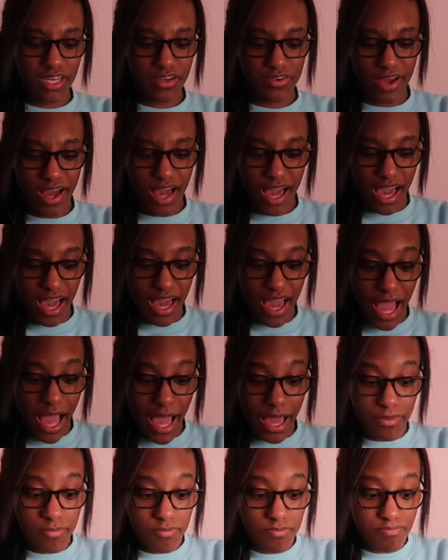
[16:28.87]
of,
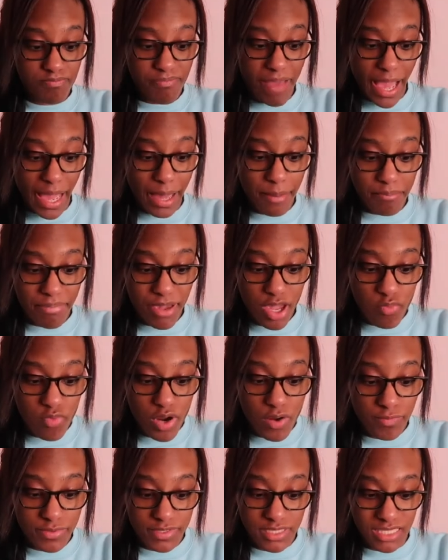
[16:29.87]
I'm, I'm being
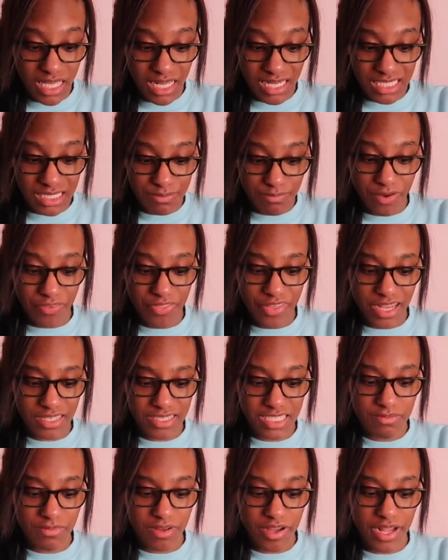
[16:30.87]
weird for saying this, but they
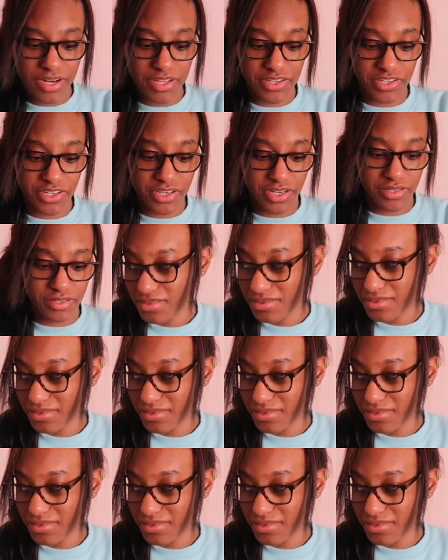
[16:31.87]
actually smell kind of good.